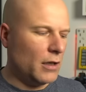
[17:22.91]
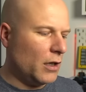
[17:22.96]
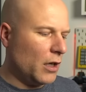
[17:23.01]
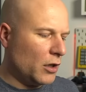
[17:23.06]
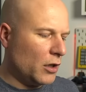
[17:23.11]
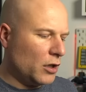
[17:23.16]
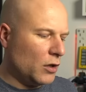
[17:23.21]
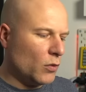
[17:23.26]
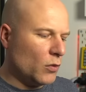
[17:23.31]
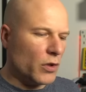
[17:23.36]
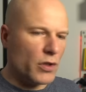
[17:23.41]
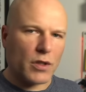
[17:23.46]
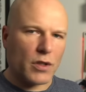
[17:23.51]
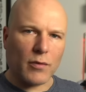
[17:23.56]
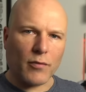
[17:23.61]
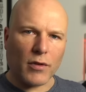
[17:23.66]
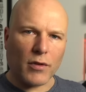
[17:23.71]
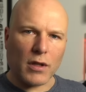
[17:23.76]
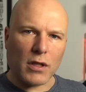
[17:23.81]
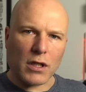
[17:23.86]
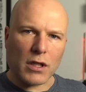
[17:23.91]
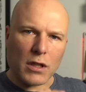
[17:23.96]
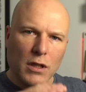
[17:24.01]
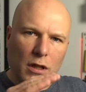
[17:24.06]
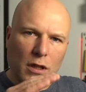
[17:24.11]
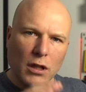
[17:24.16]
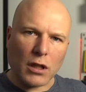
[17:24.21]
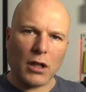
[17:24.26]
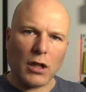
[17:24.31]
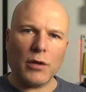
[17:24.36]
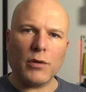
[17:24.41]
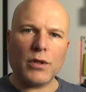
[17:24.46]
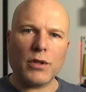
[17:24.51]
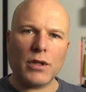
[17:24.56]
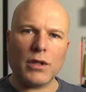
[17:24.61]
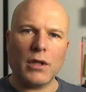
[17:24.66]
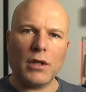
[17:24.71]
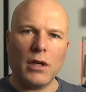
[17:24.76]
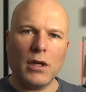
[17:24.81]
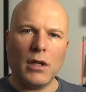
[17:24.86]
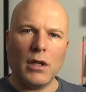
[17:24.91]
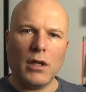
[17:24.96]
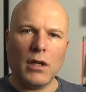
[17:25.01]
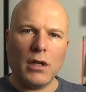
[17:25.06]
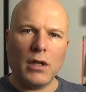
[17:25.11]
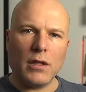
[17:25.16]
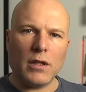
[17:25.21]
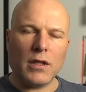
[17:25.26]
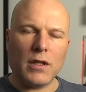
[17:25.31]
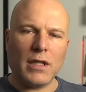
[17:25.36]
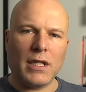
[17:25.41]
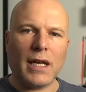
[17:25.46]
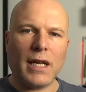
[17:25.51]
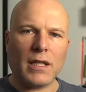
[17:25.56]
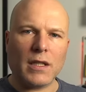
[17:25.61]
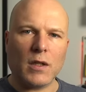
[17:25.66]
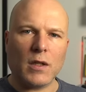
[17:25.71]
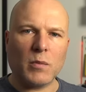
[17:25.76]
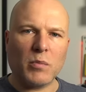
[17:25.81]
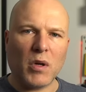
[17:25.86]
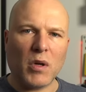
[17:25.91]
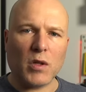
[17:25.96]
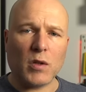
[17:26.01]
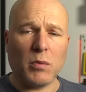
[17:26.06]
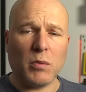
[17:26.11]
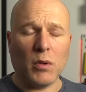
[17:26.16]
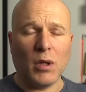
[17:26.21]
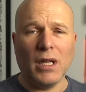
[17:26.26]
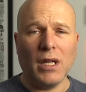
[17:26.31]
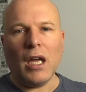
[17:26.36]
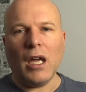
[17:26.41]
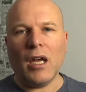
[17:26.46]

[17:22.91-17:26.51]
and you want something that's as close to the desk as possible.